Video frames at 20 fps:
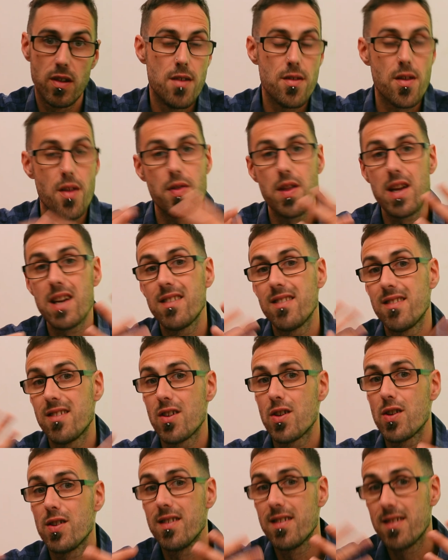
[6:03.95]
The things to
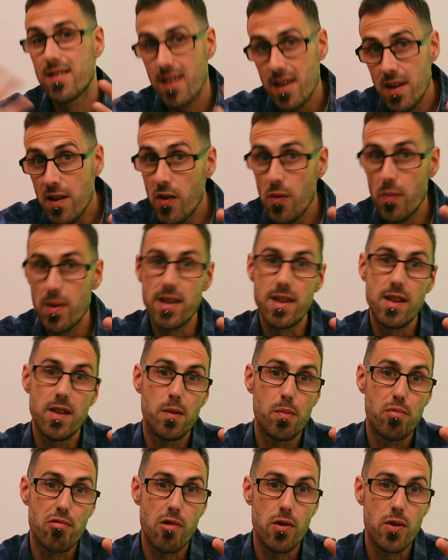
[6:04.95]
consider with this
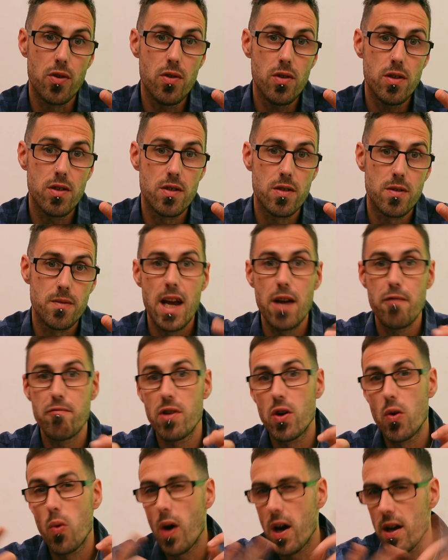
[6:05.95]
product: it
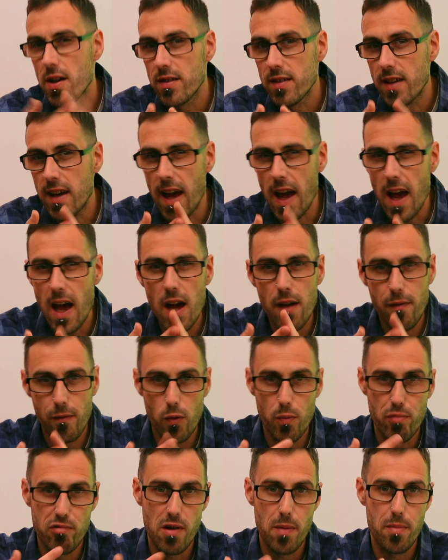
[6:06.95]
requires careful
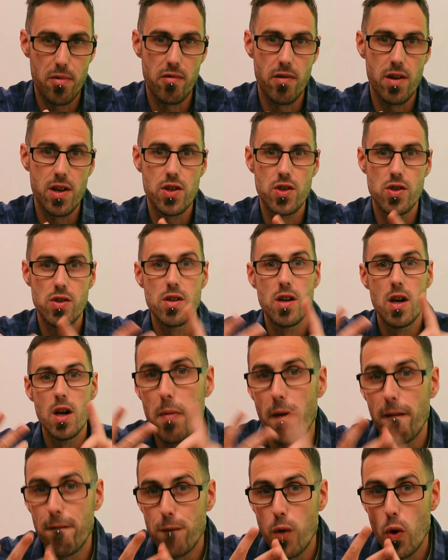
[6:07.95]
preparation.
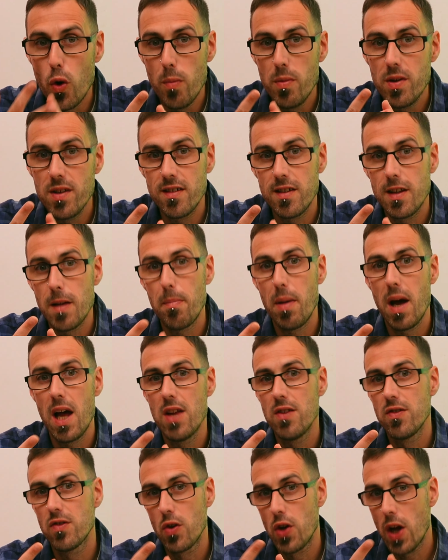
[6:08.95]
Performance
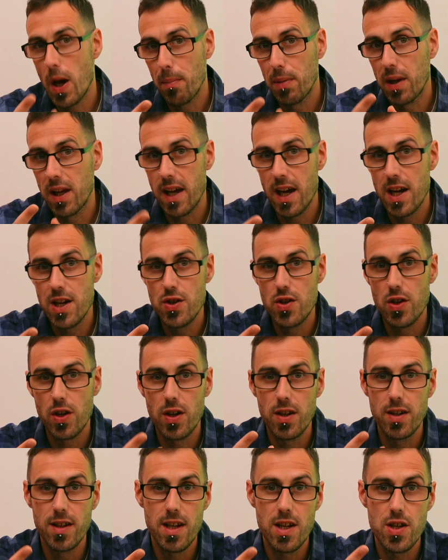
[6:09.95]
depends on application
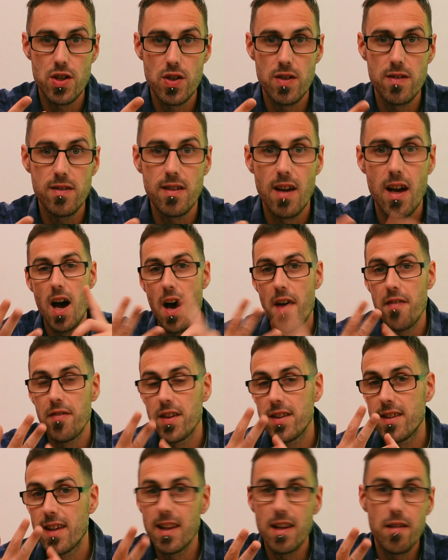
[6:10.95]
conditions, and the
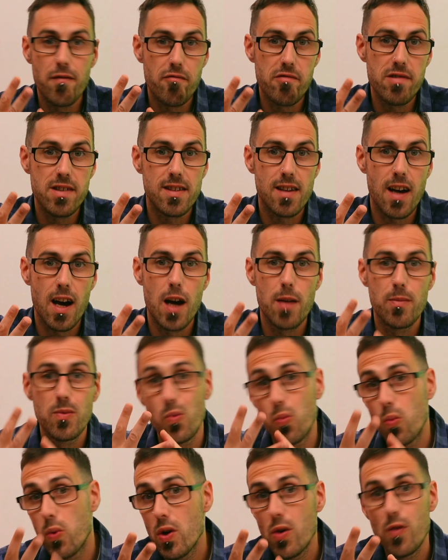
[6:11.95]
delivery times
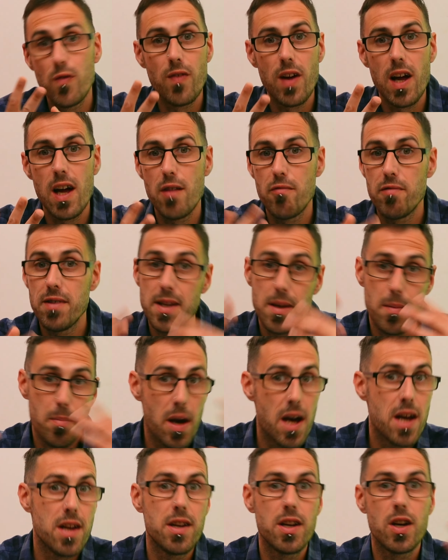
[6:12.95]
will vary
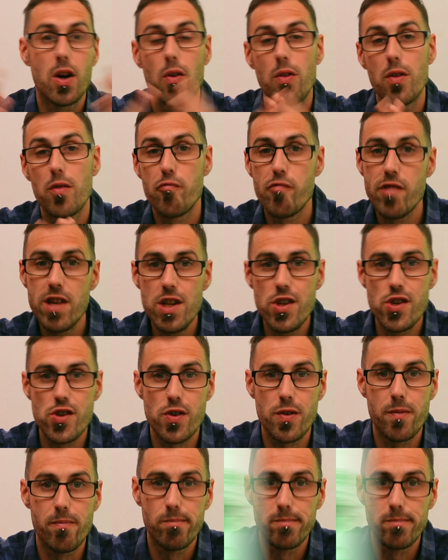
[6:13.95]
depending on the region.